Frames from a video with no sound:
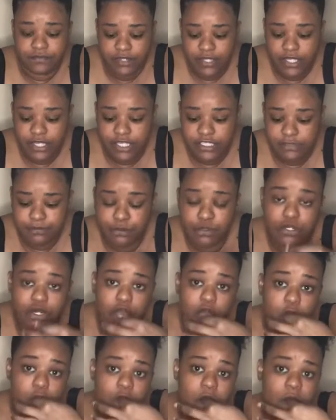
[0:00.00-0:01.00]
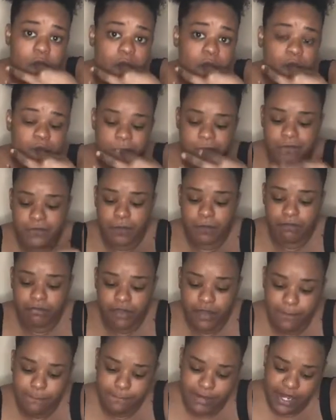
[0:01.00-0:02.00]
he gets pulled over
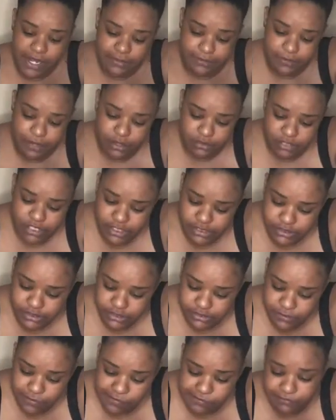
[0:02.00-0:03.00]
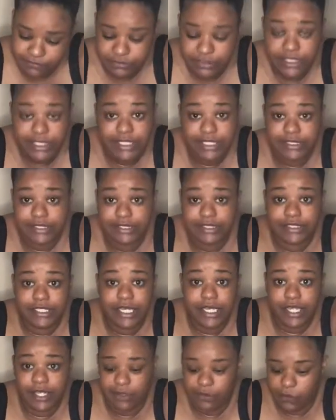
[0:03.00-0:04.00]
by the police and gets a
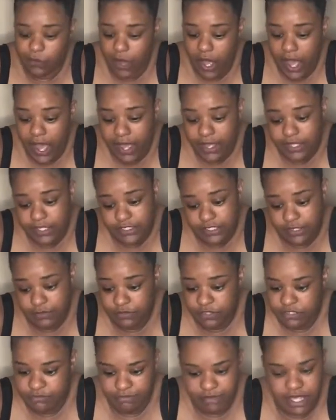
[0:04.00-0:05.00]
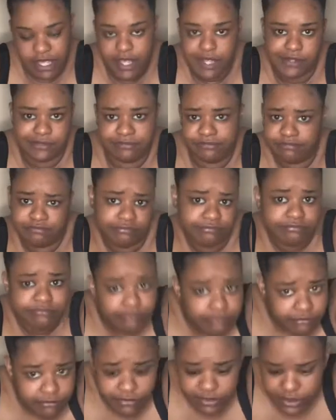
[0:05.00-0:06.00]
ticket. Why? Because he was speeding.
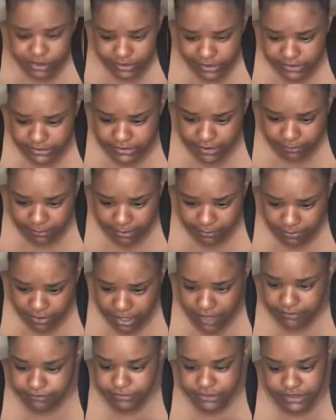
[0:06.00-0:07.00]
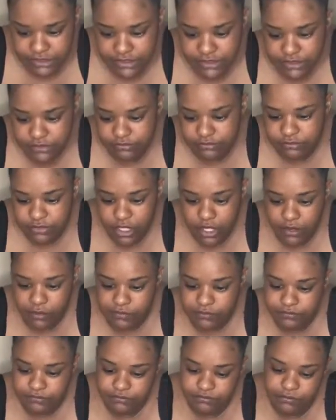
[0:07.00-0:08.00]
That's not my problem, is it? No.
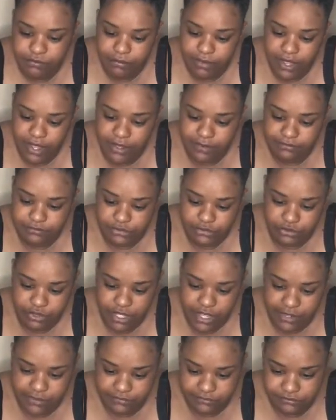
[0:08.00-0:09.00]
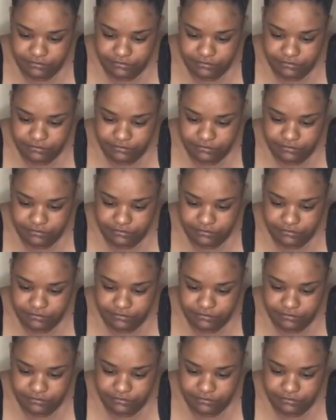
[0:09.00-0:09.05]
Bam. Okay.